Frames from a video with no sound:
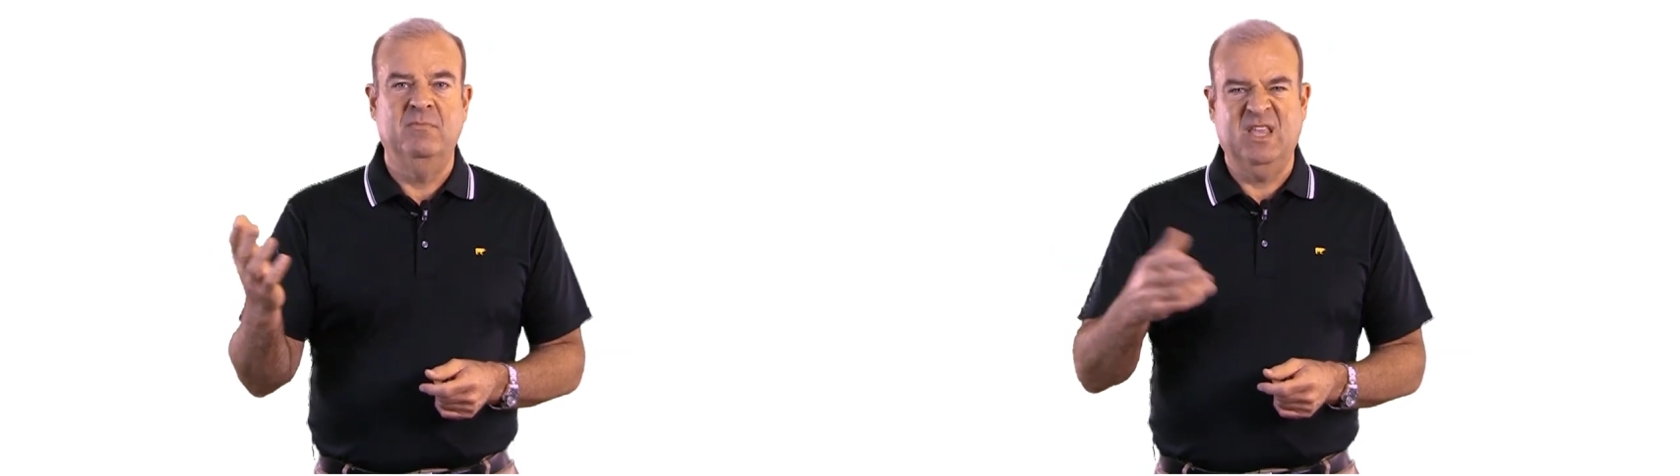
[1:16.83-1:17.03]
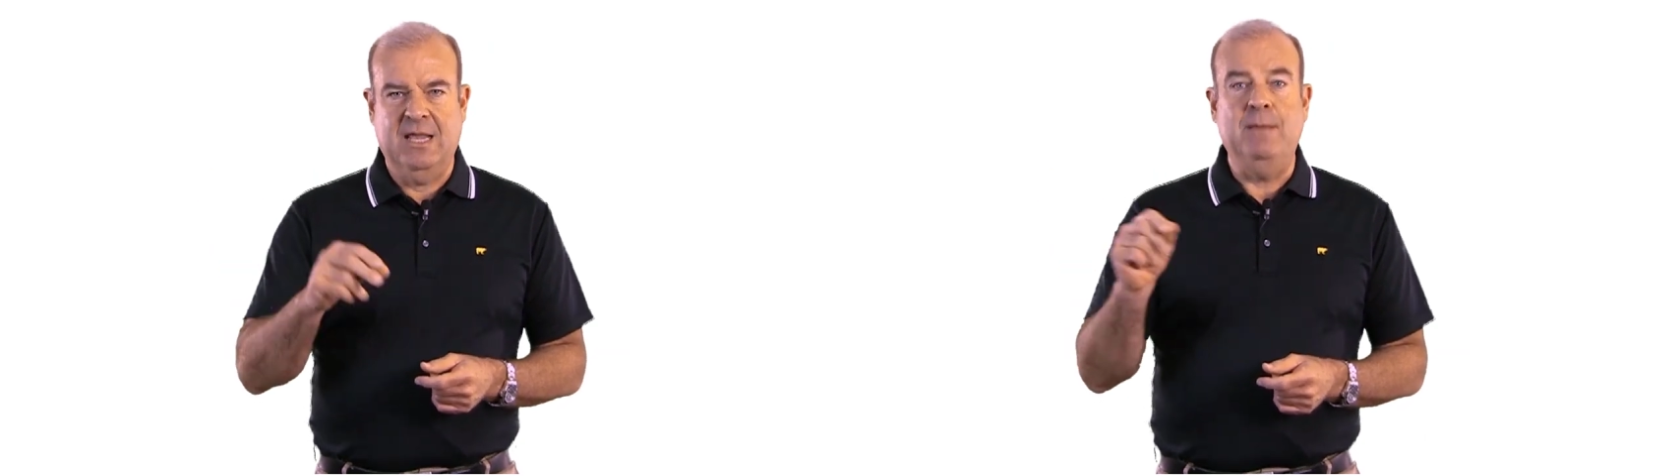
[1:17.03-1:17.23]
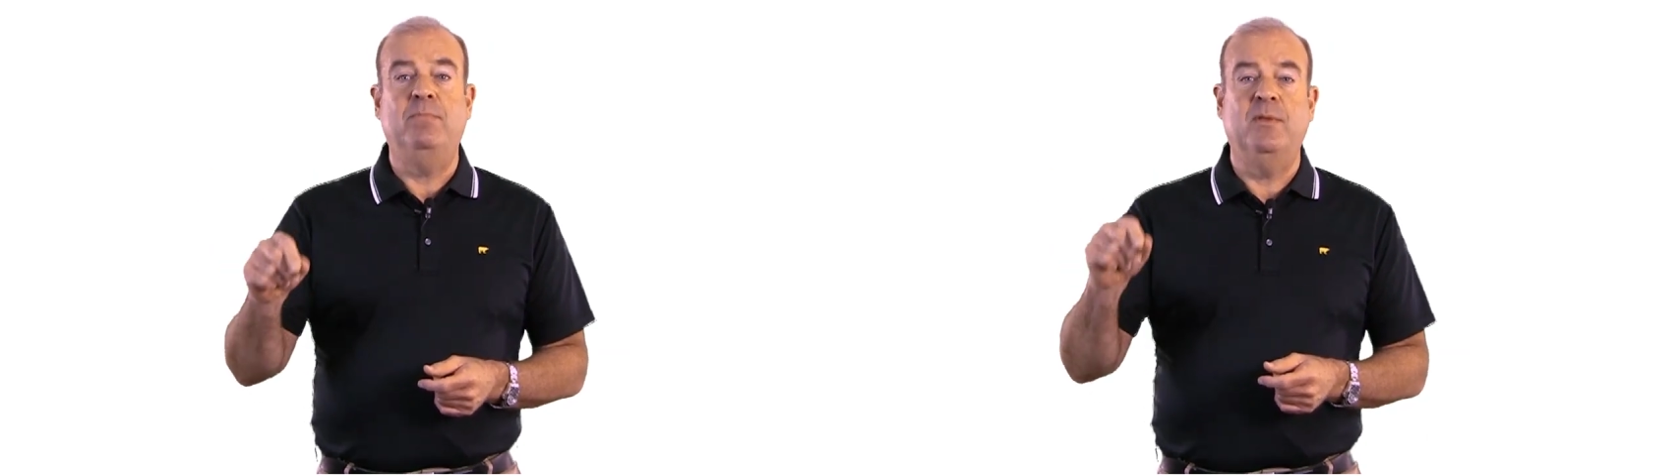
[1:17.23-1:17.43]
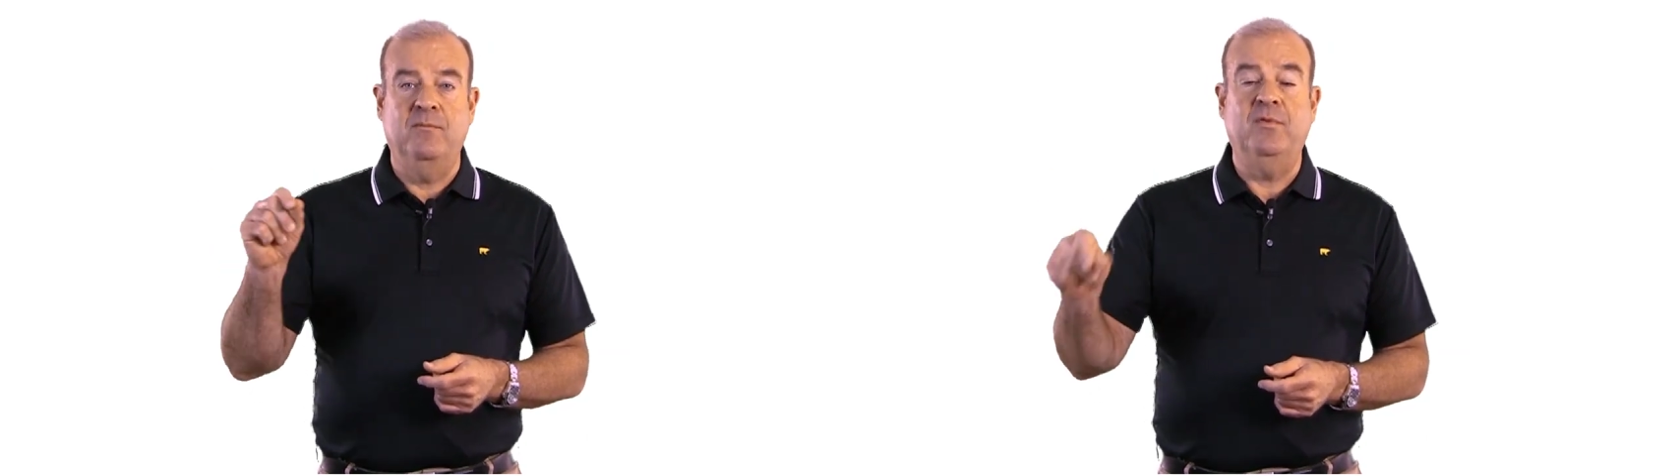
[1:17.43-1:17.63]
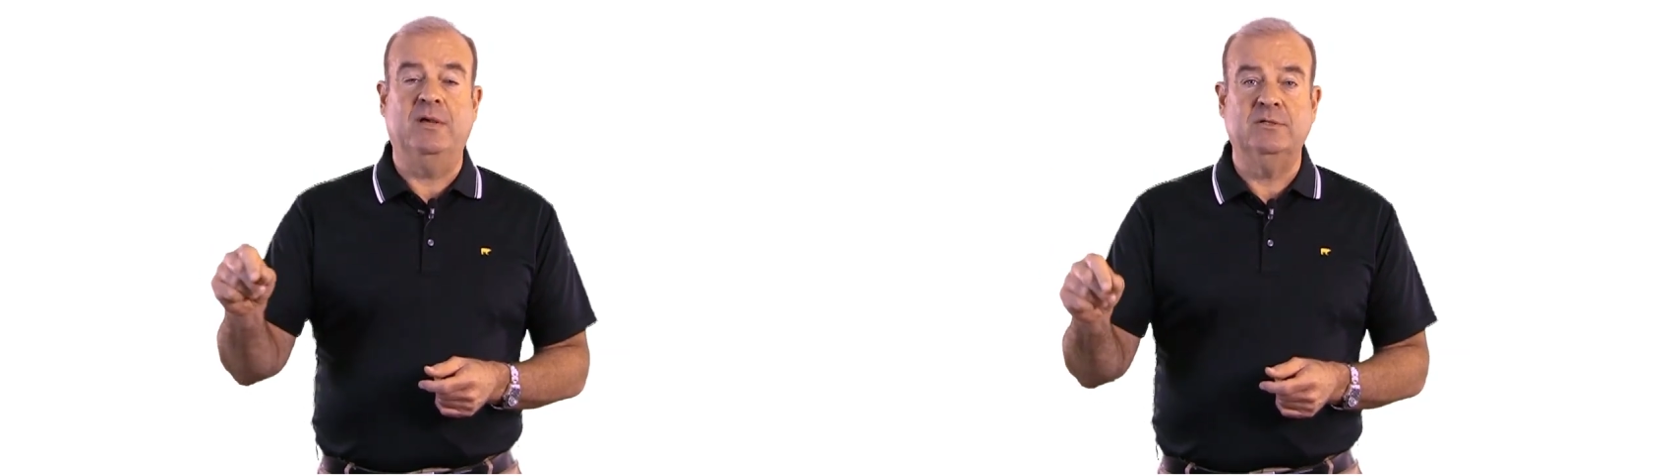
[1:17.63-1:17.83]
to keep
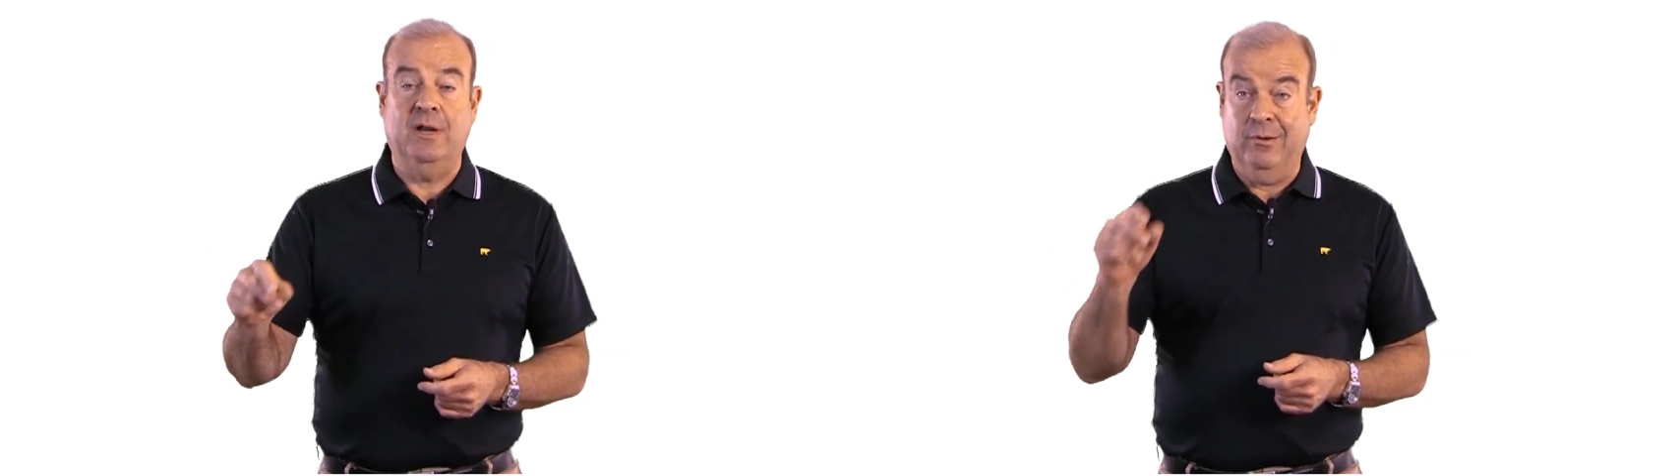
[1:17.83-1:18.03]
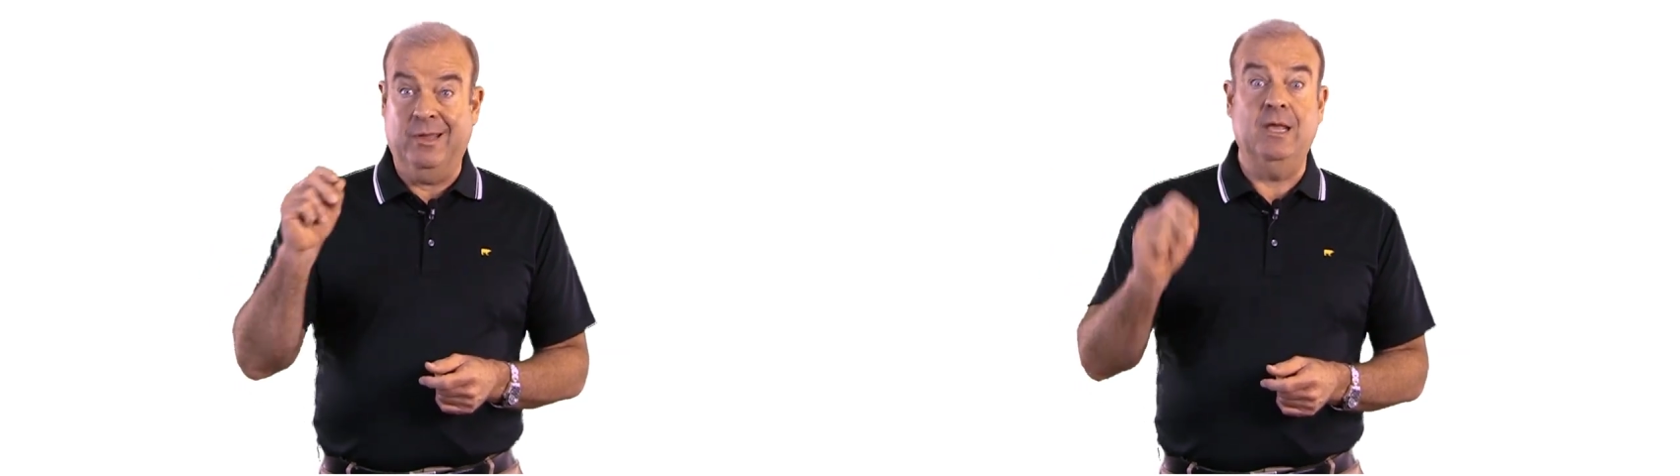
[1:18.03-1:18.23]
them fixed, you know,